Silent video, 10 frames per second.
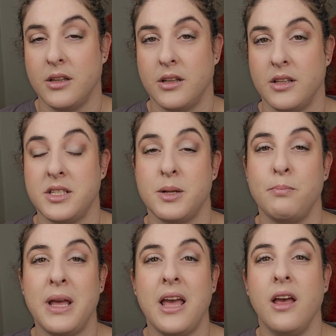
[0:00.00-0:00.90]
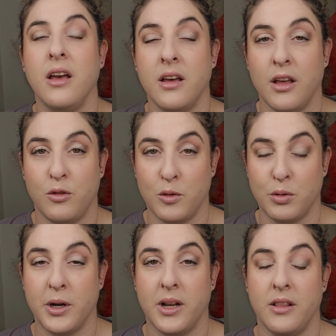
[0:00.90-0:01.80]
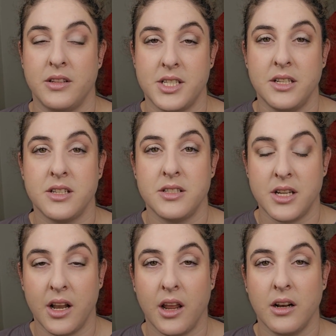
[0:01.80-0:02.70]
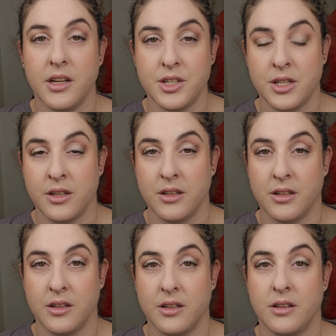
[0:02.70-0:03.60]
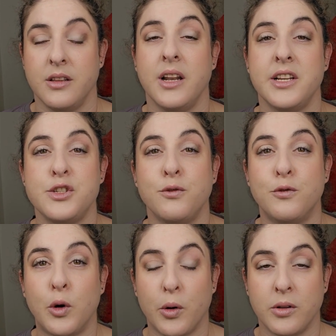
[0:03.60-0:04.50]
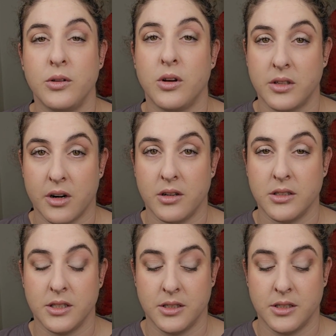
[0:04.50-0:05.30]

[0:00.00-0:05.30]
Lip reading: There's a being, if you put it in the sentence in English. Then it's word, not raak.